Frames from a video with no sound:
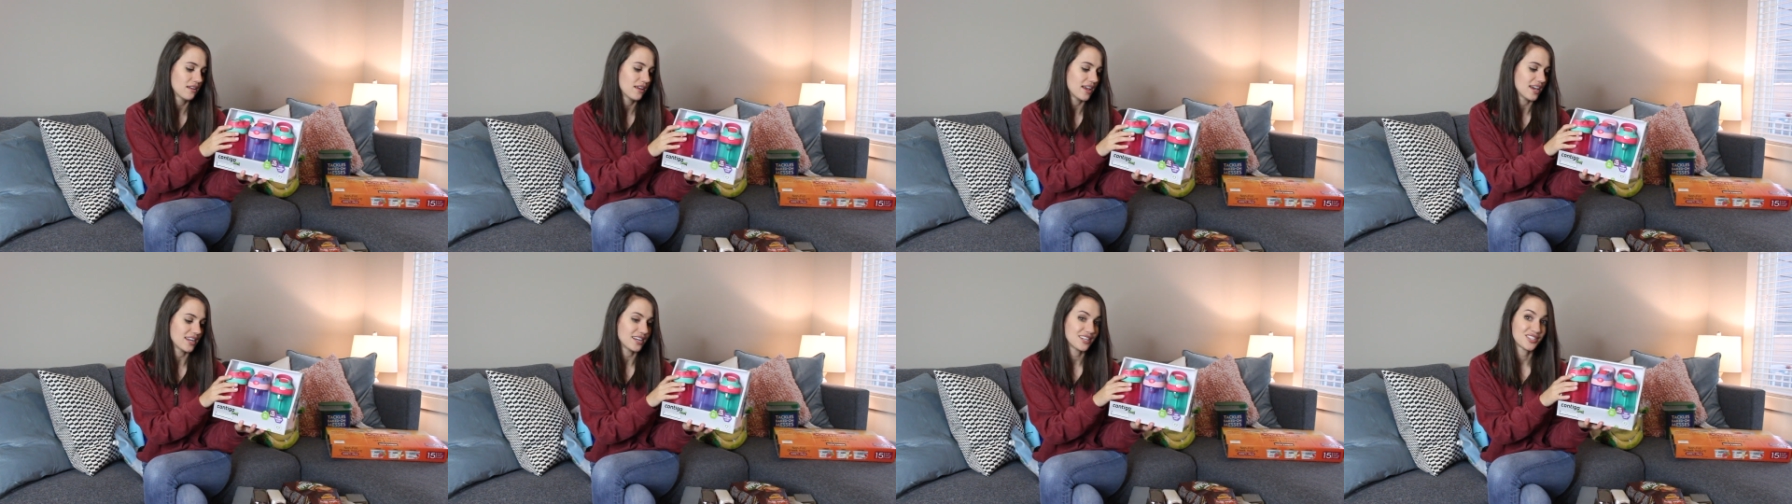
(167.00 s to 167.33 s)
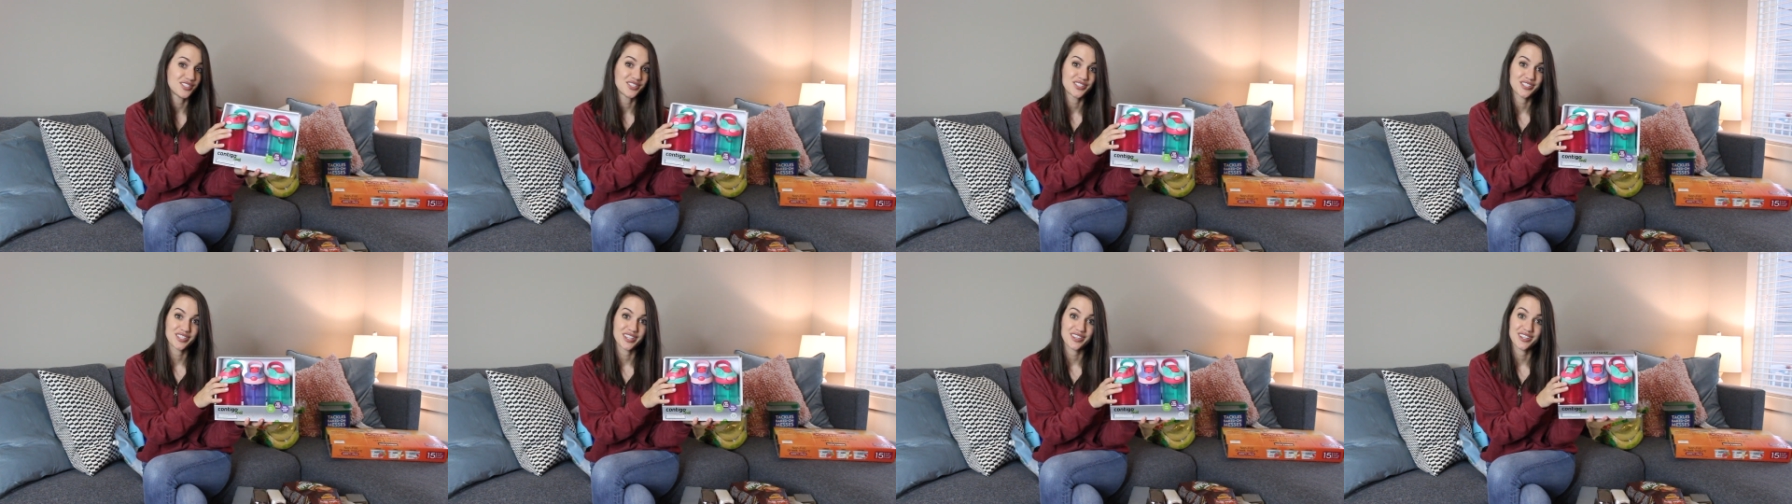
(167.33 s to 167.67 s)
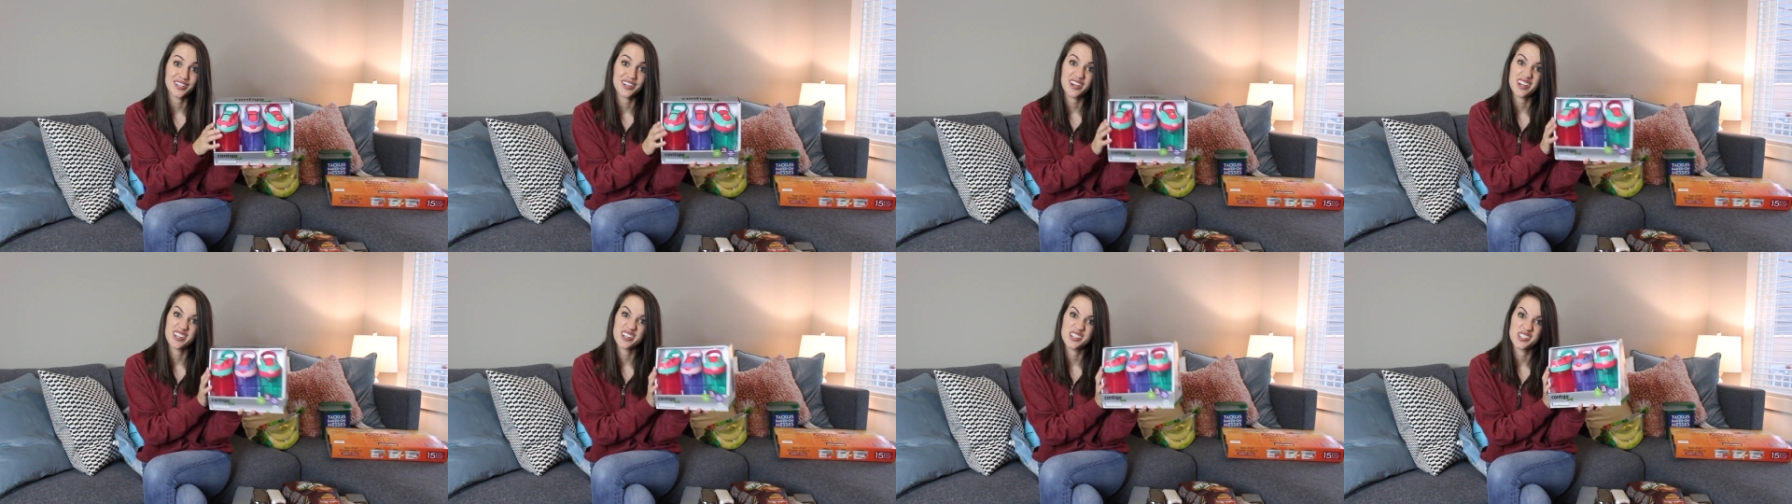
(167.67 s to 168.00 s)
And I just thought the
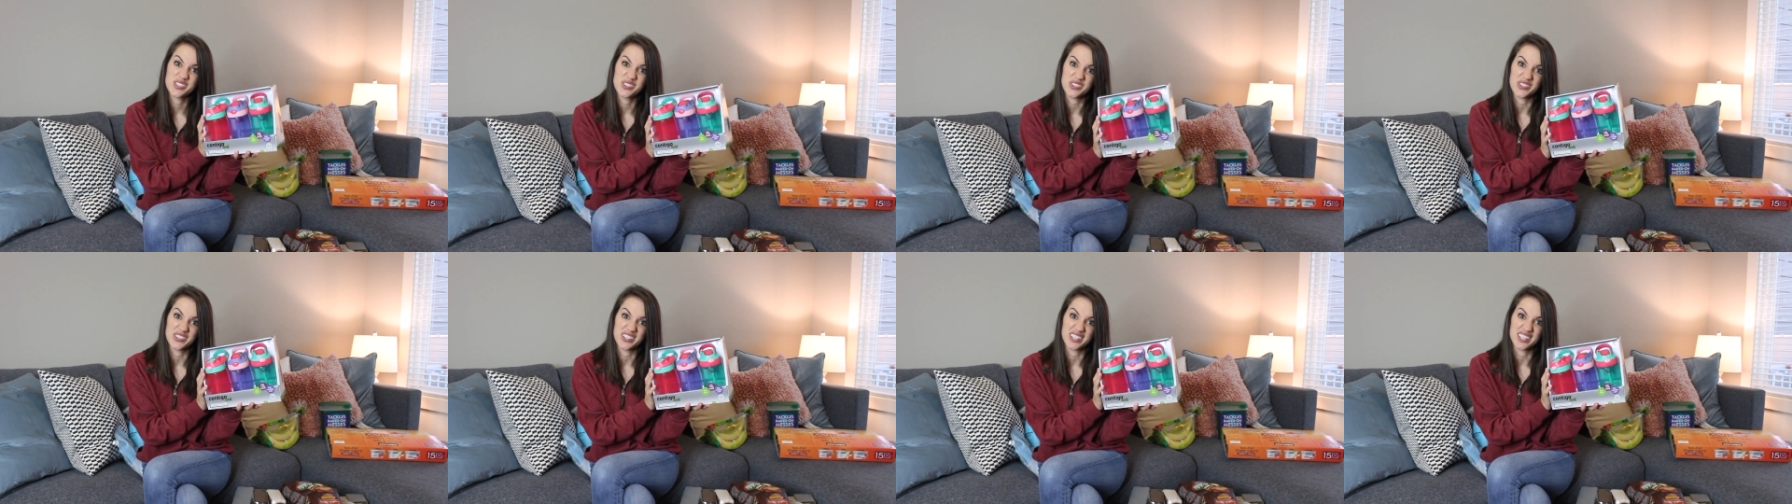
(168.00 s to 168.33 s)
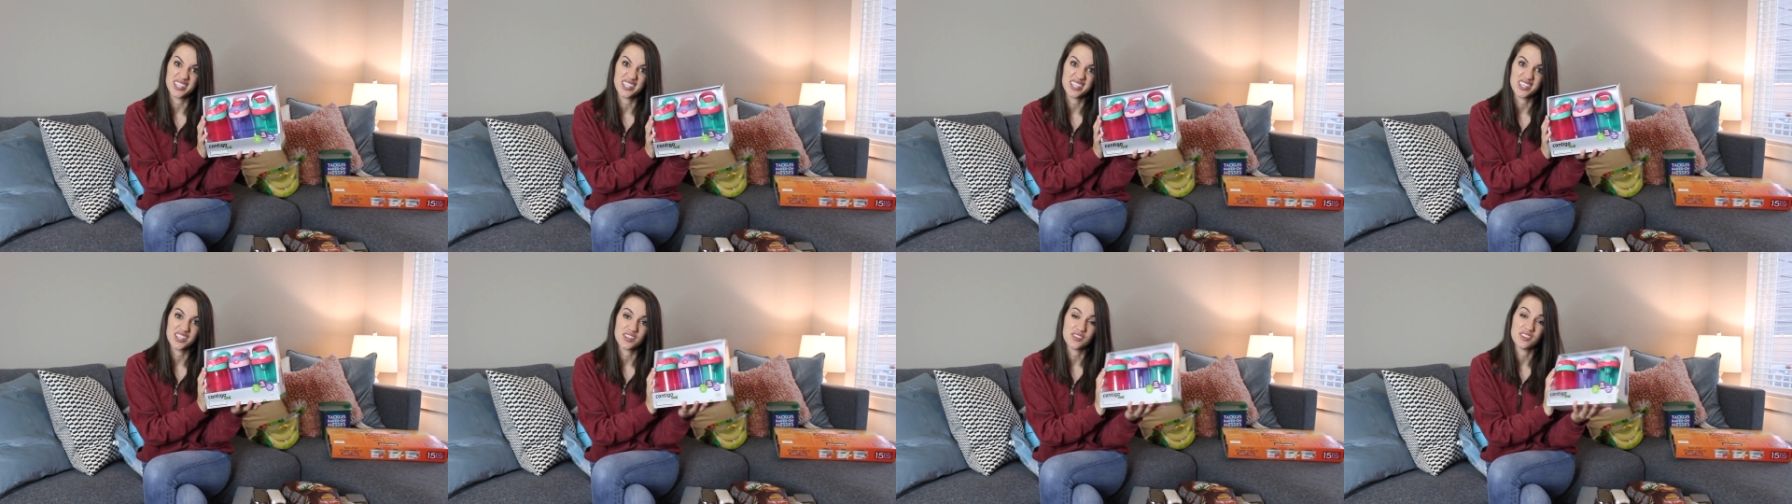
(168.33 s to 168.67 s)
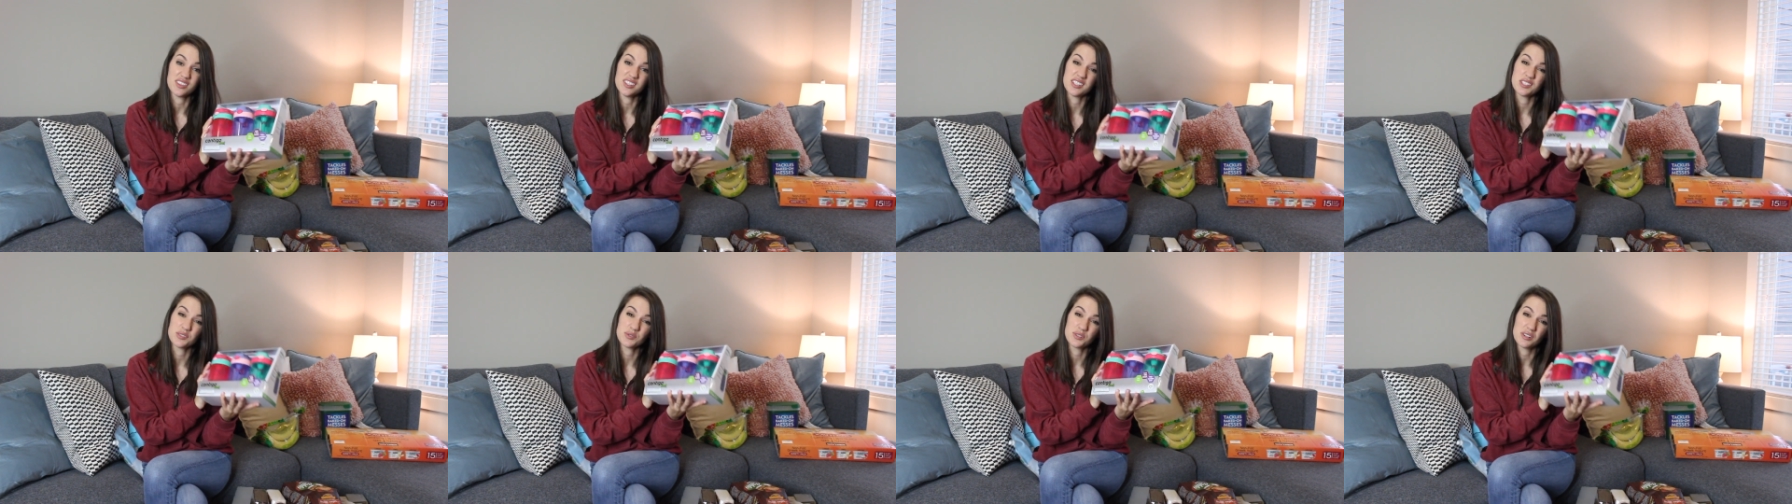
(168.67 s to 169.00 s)
colors were really cute,
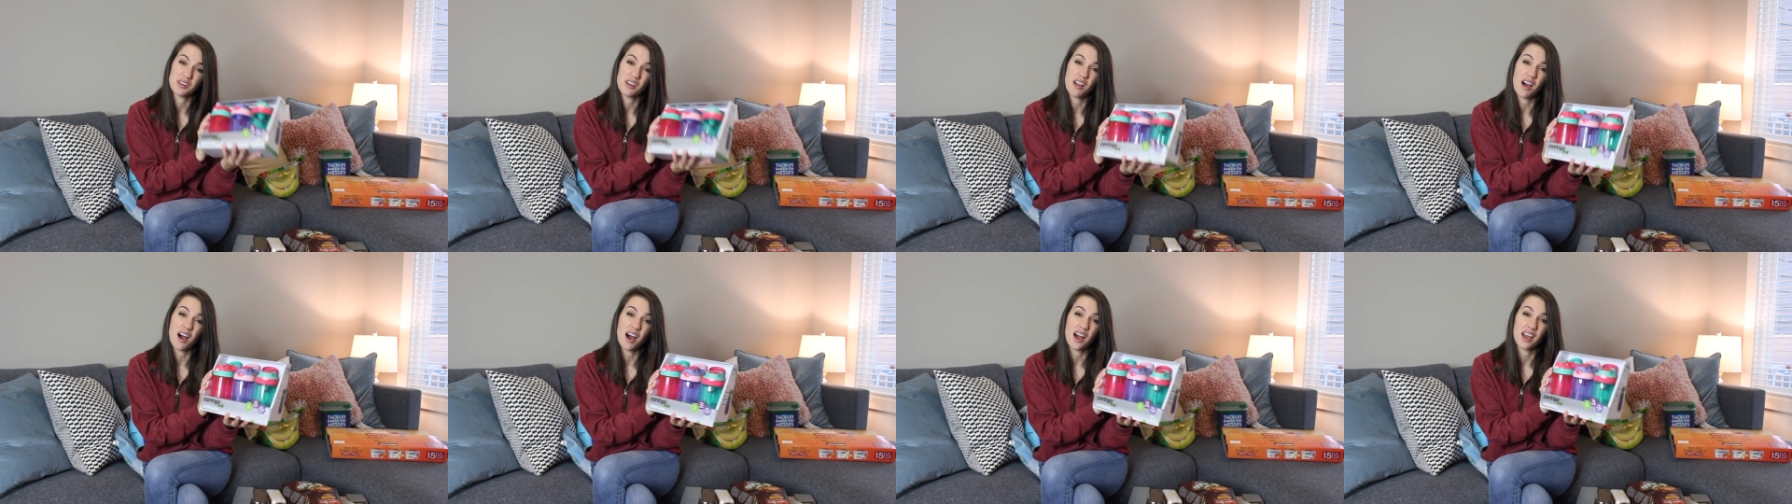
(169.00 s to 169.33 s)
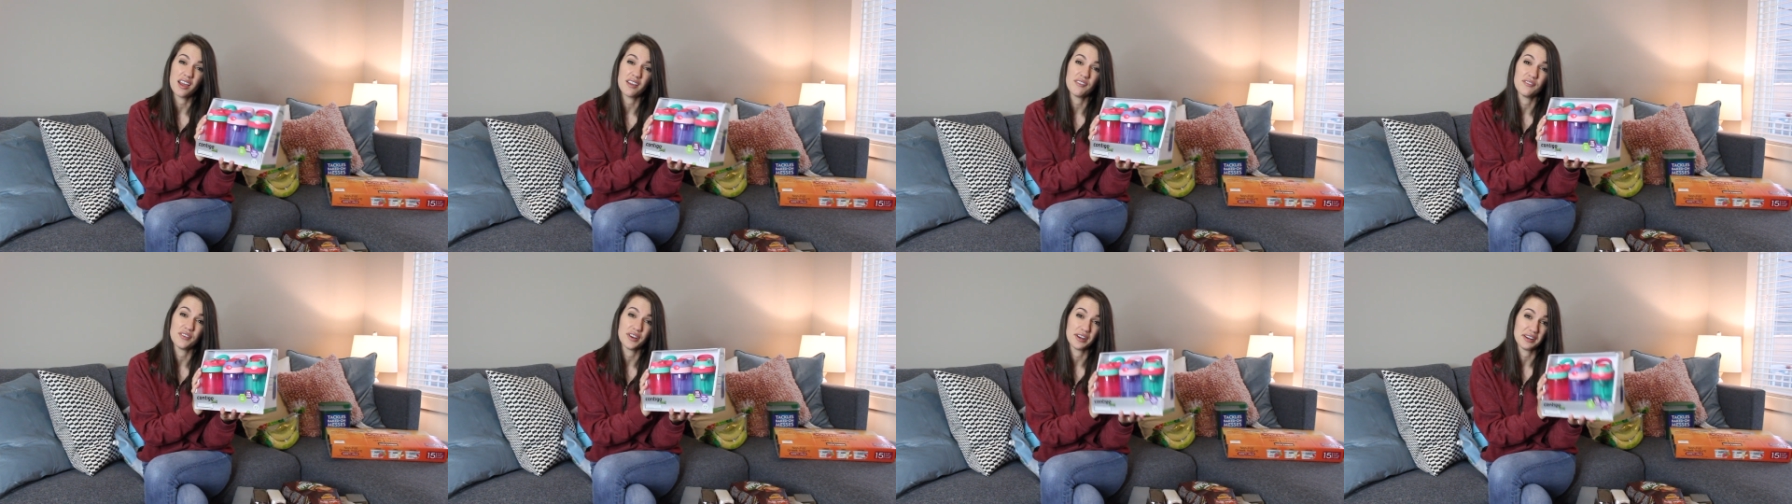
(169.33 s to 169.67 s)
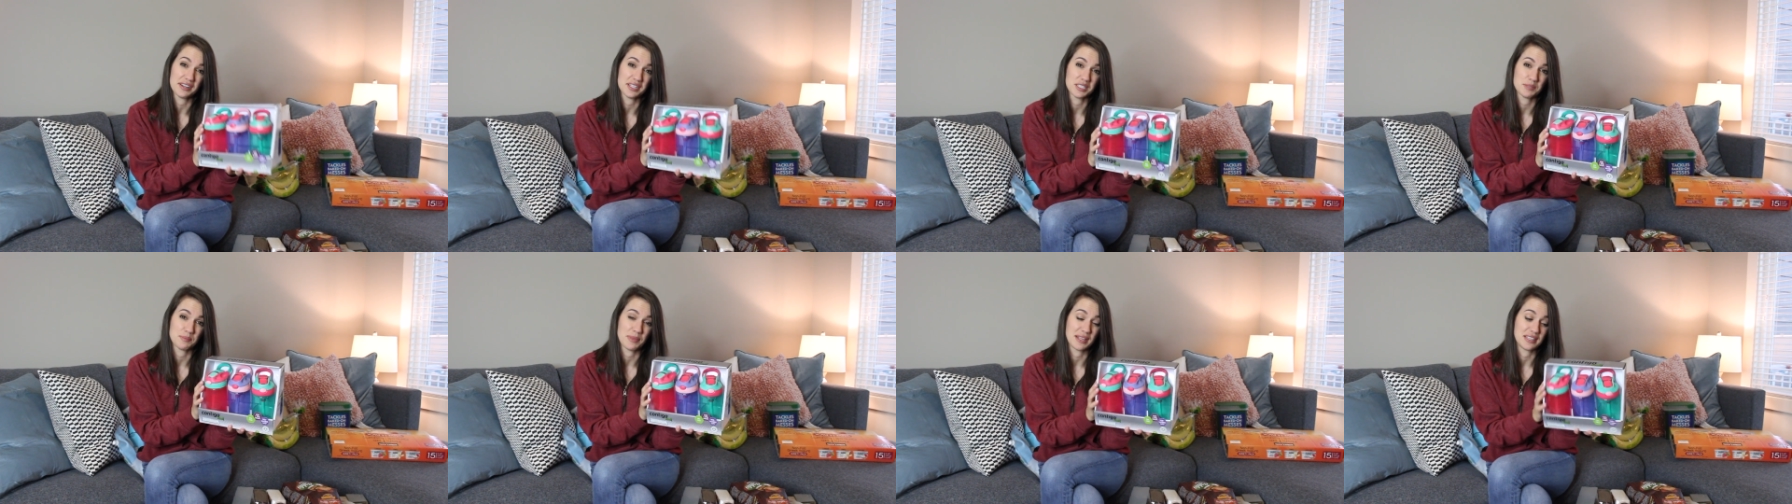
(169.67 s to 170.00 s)
and these were not very
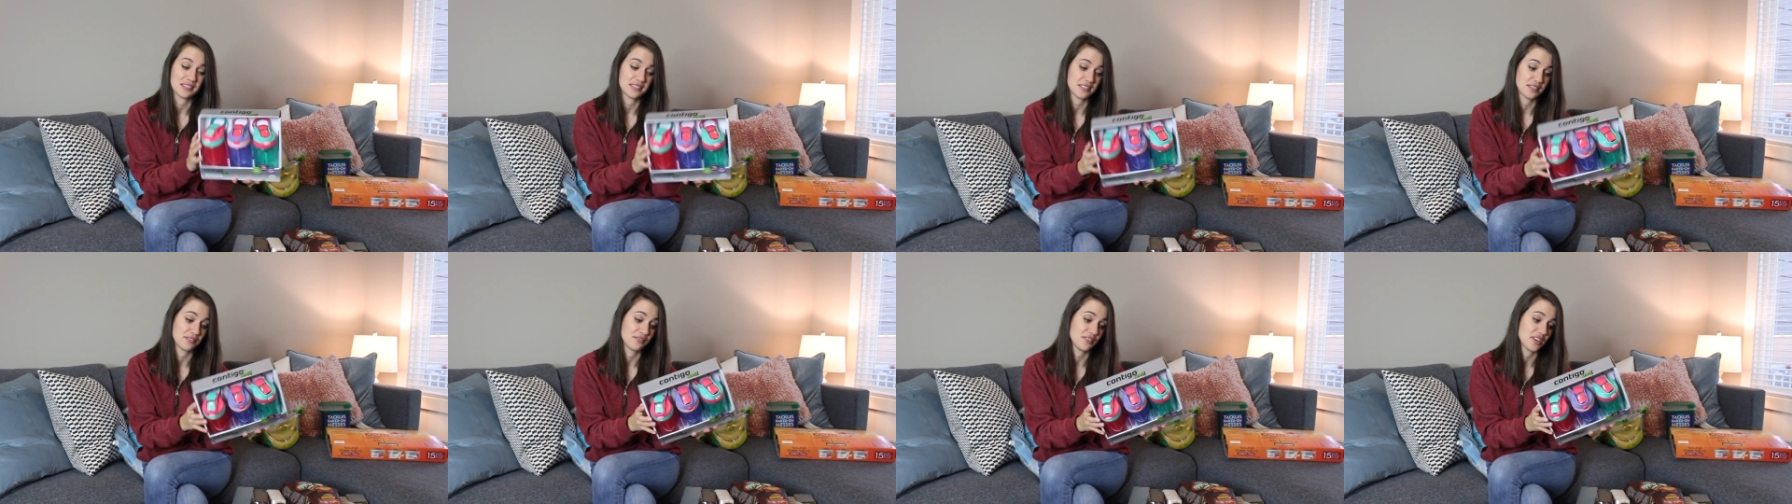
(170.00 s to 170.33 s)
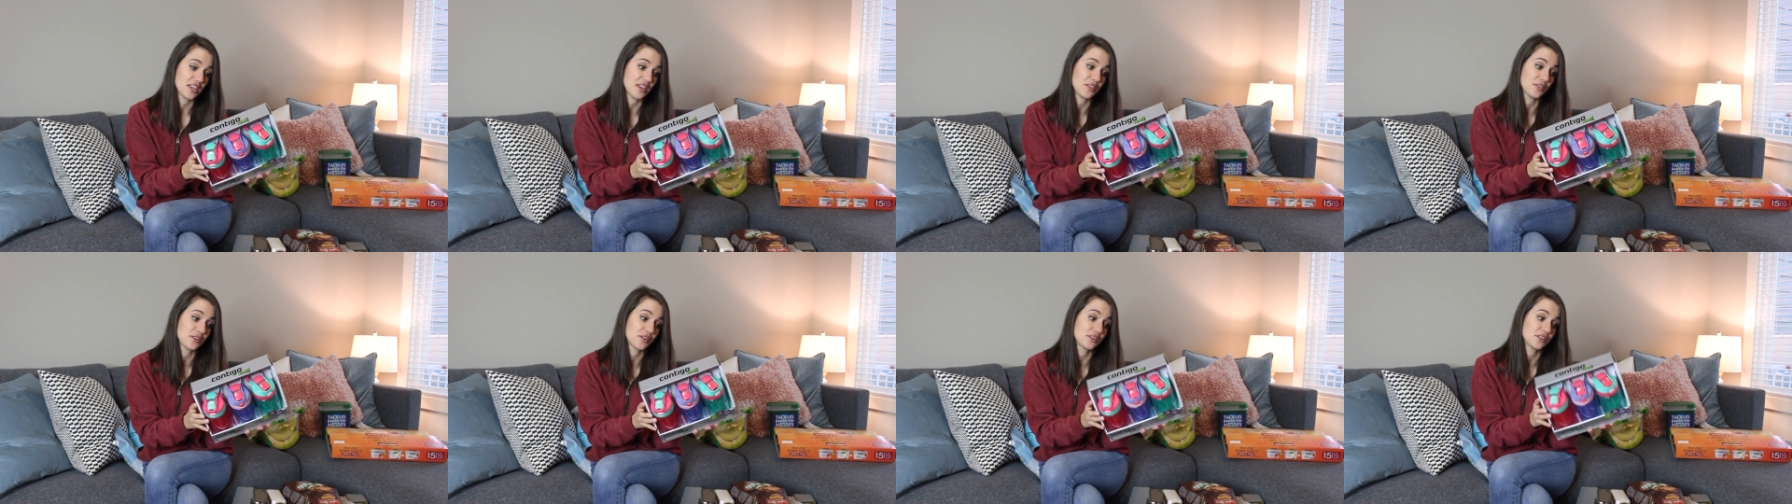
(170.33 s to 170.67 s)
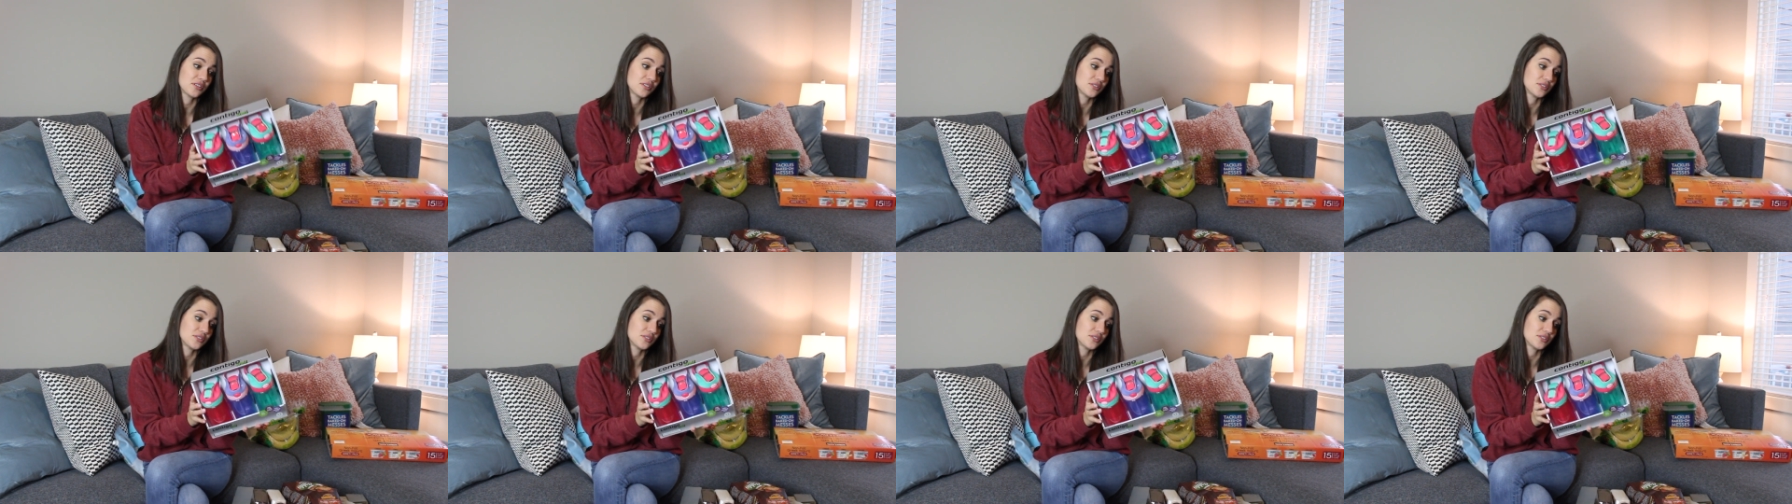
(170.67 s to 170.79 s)
expensive either.